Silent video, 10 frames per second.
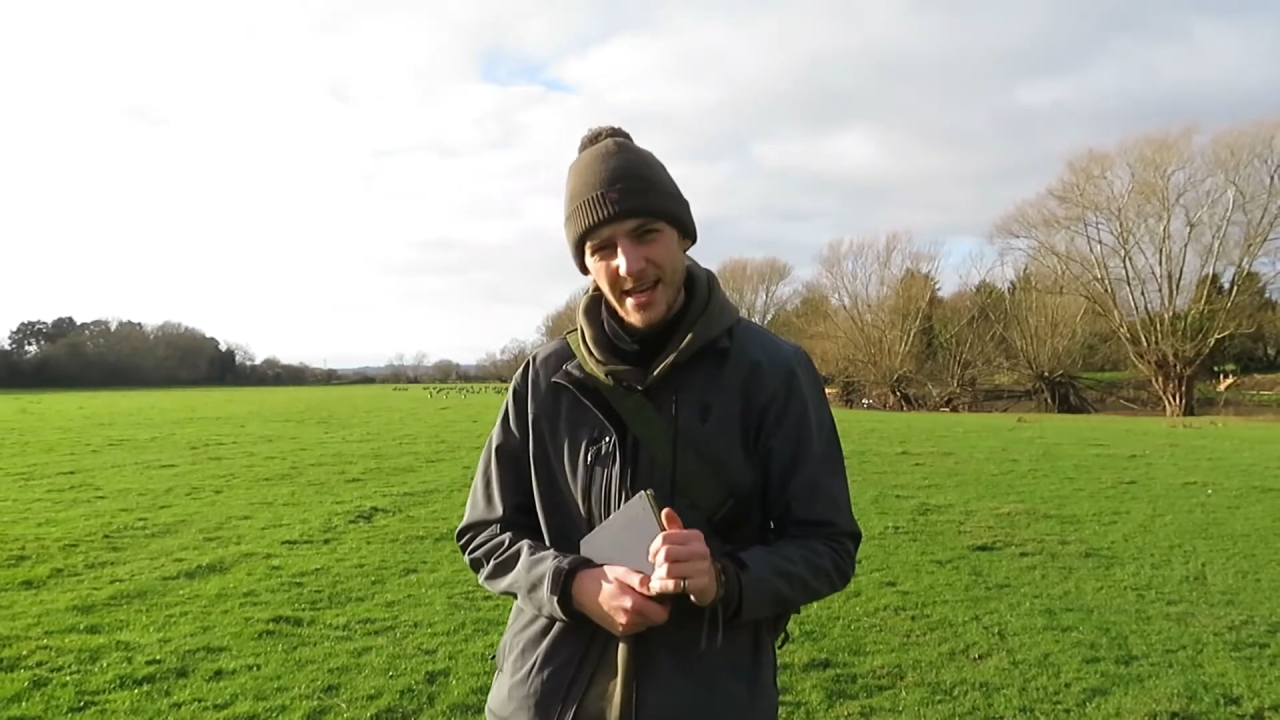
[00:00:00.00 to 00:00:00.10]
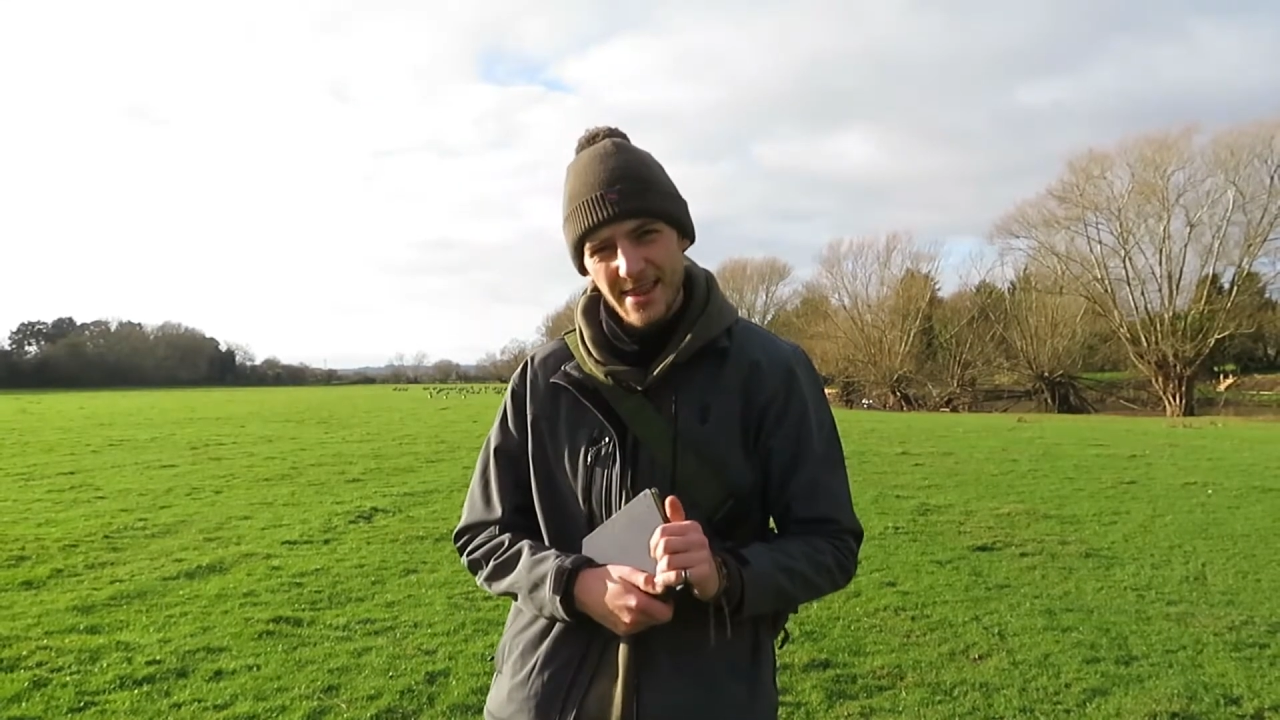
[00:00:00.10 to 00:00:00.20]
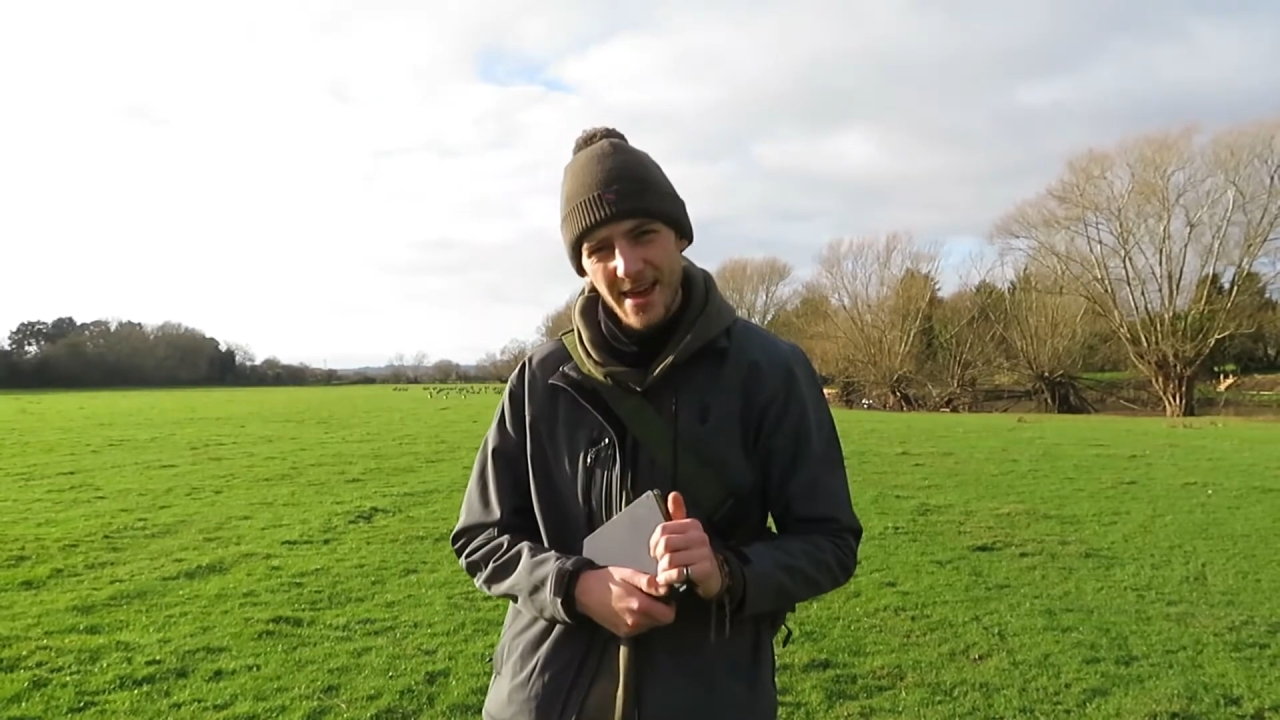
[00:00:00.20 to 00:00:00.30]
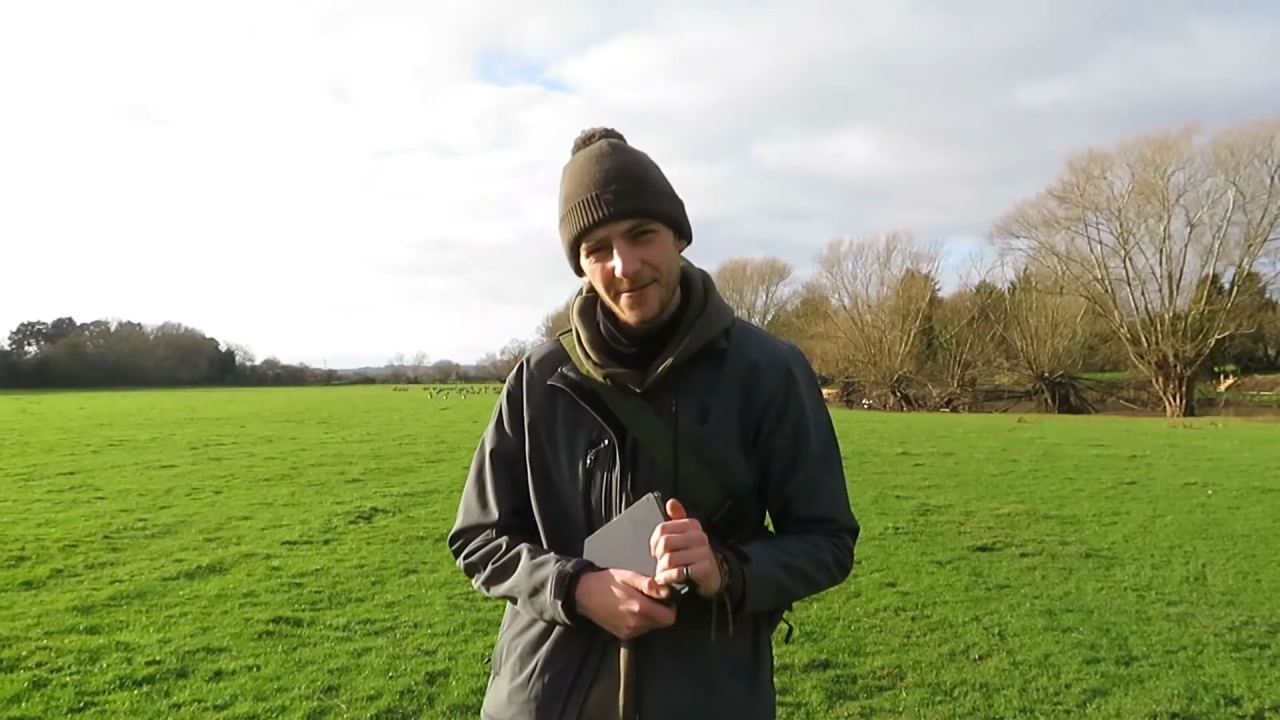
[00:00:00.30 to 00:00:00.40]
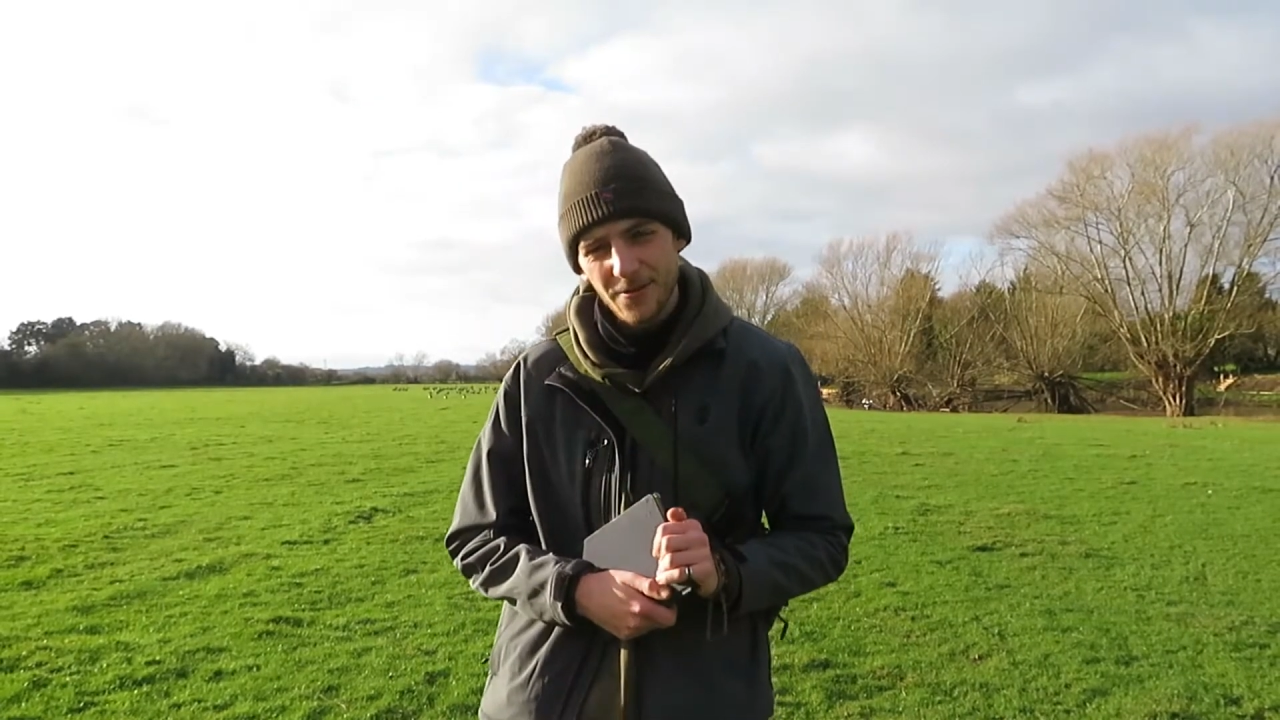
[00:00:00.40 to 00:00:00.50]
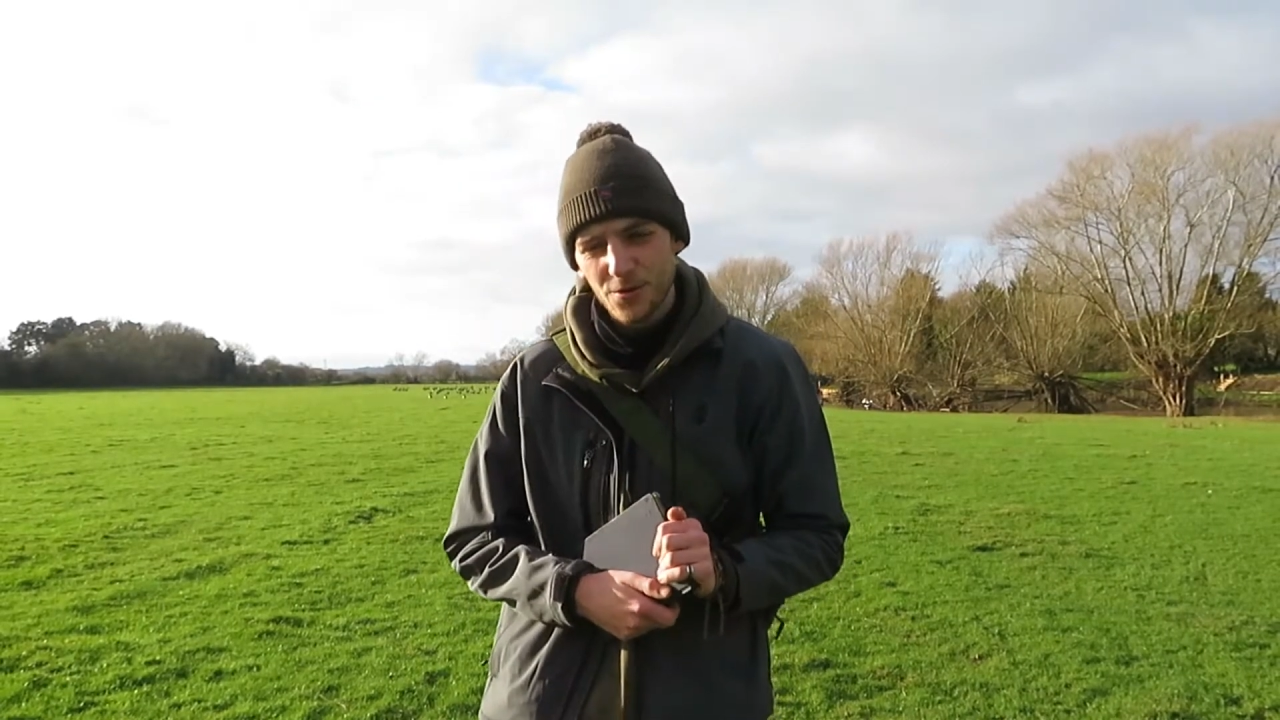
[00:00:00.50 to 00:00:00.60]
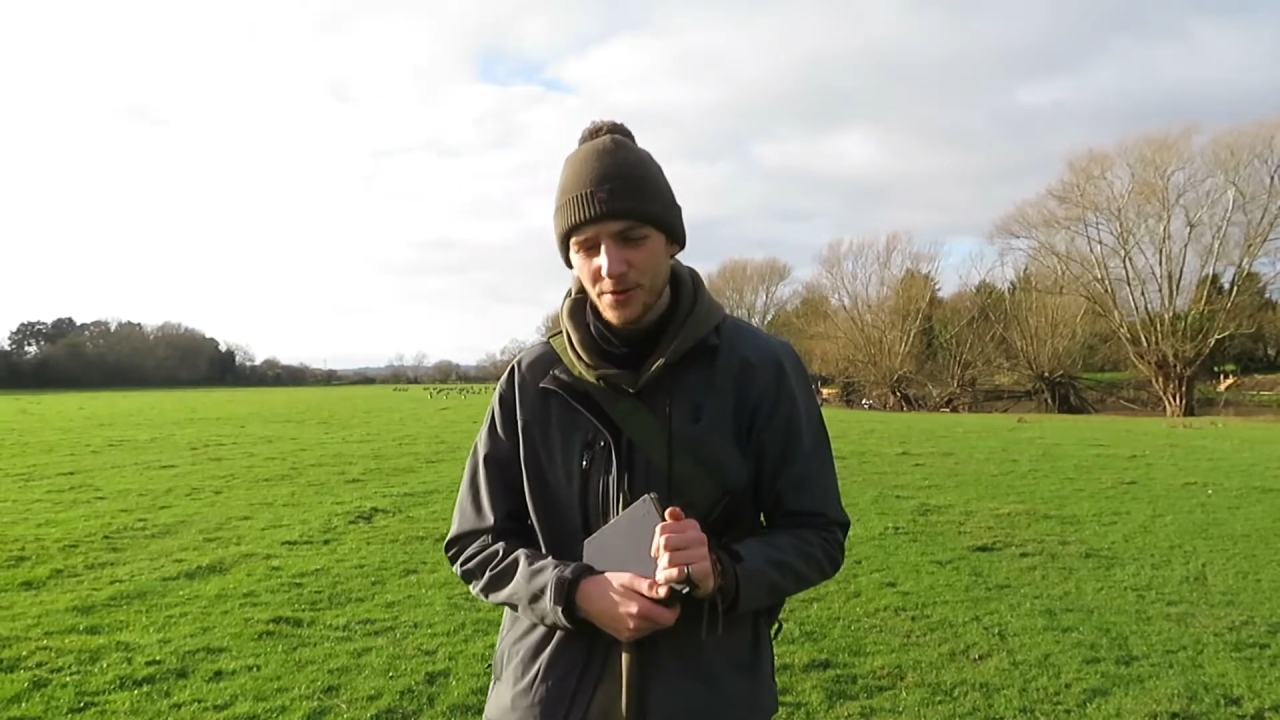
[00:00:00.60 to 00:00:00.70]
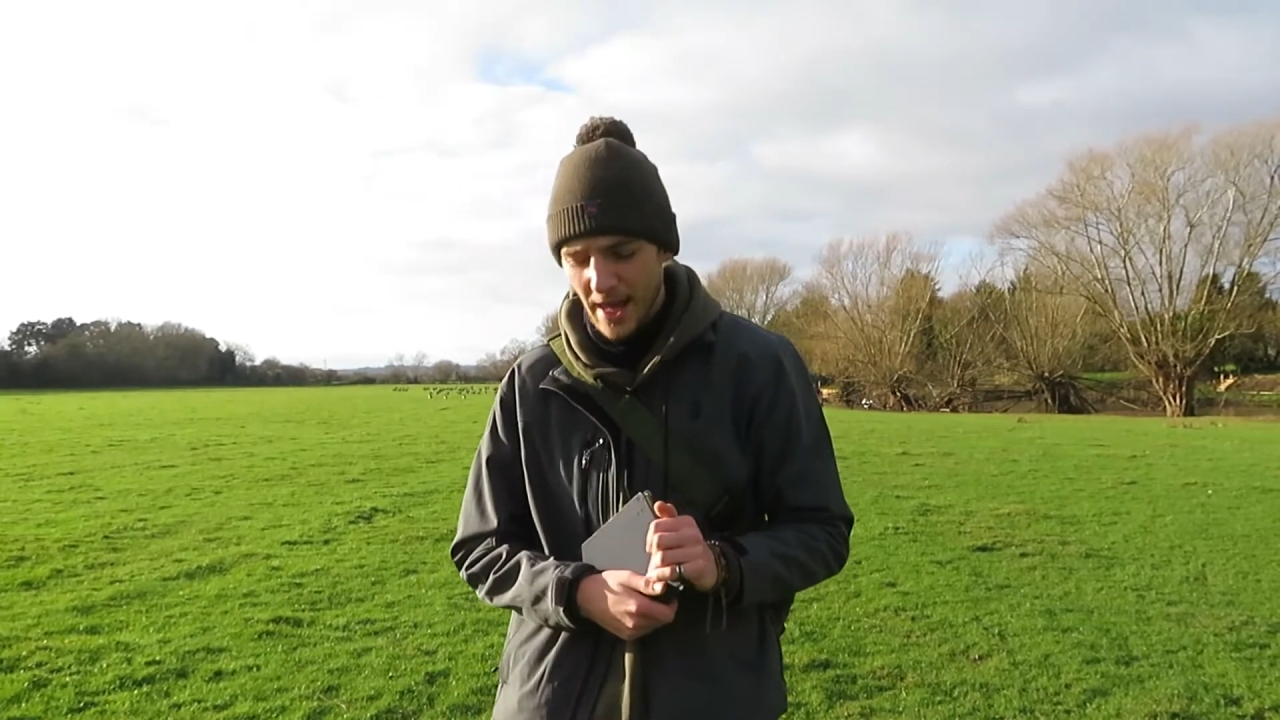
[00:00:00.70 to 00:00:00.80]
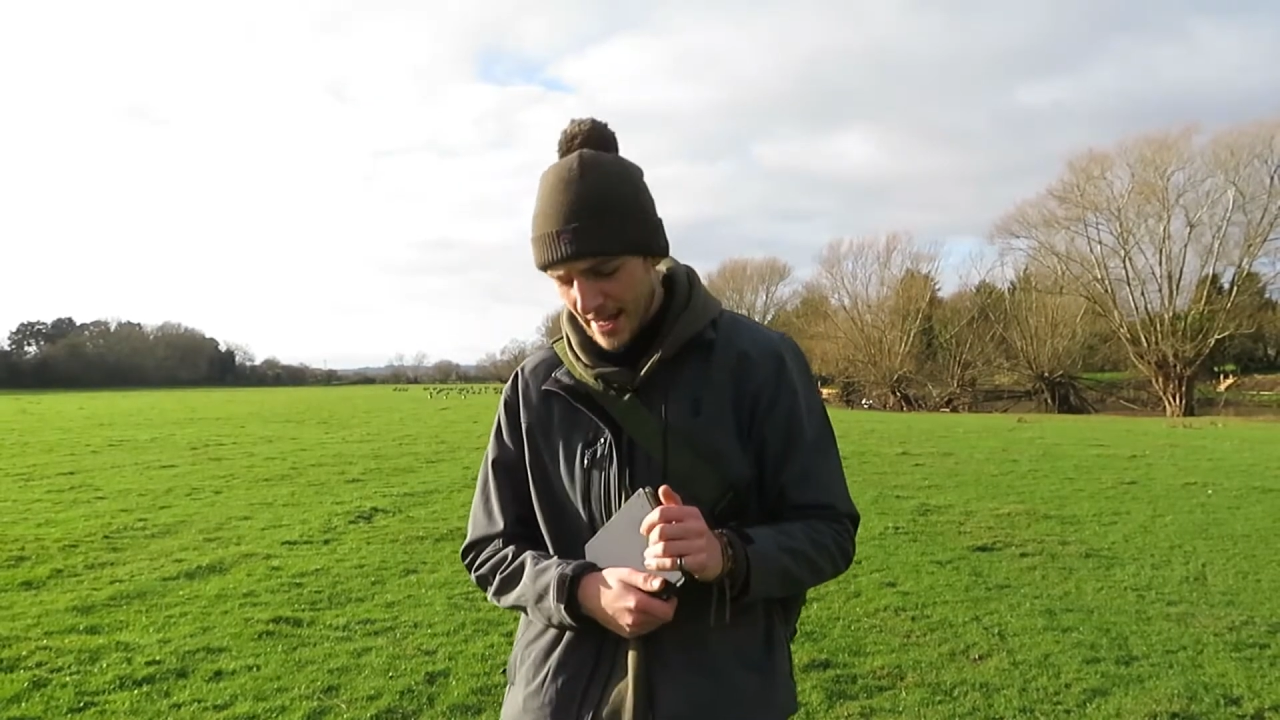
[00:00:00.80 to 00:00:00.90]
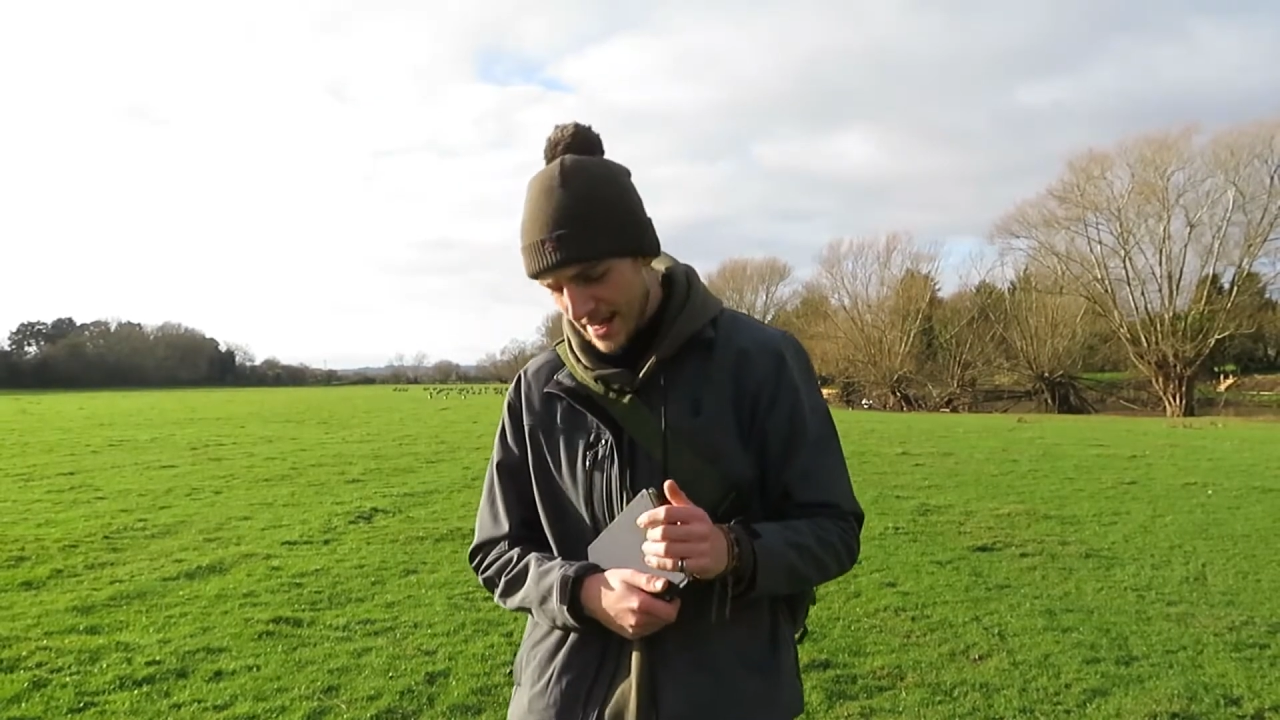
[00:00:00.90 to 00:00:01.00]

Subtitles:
eat their food. They